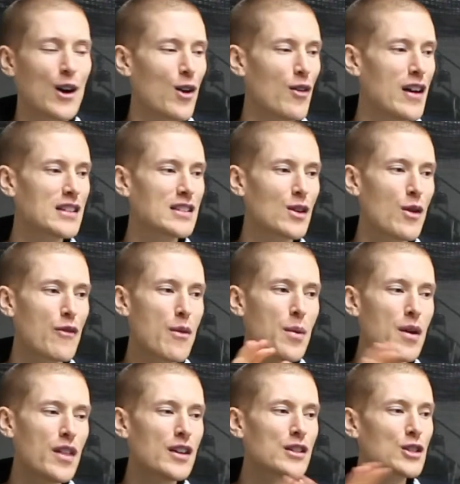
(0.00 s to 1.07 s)
Alright, so if we
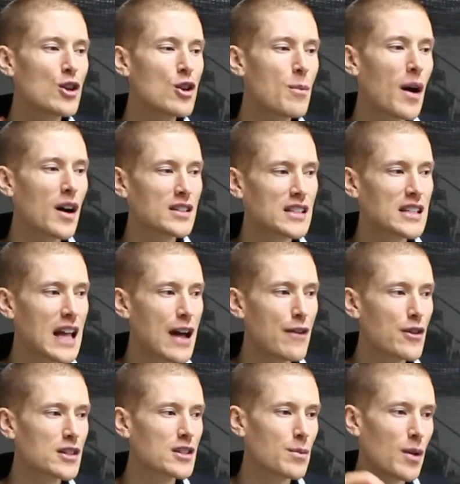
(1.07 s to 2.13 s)
put those 2 bars
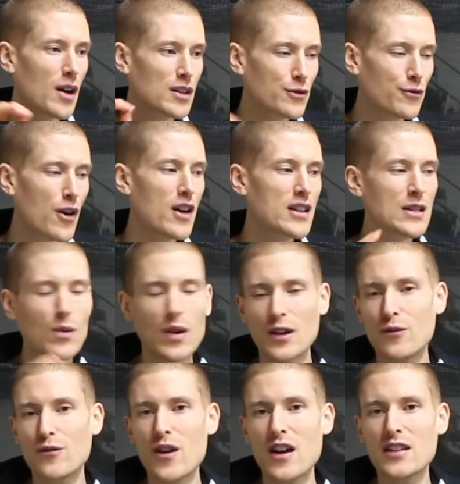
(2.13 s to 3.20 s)
together, so bars 31
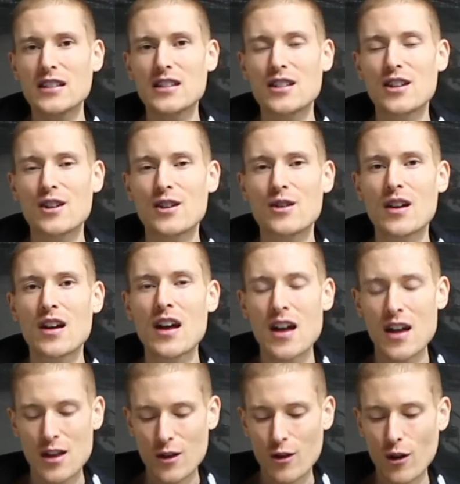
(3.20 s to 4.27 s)
and 32,
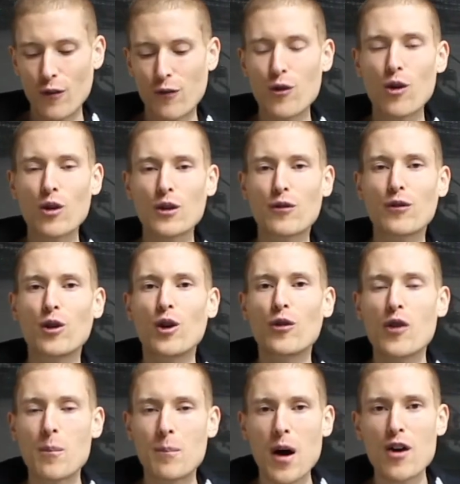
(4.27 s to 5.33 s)
you've got 4 on the floor
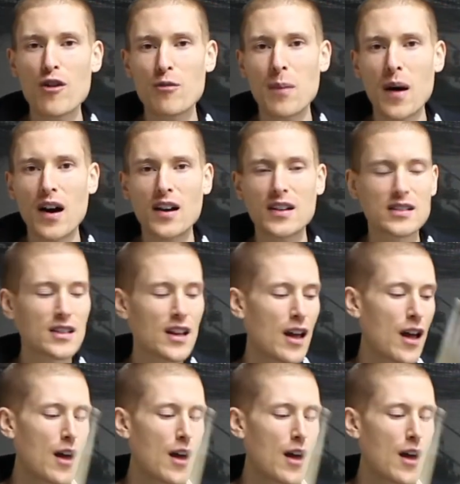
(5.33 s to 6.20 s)
for both bars.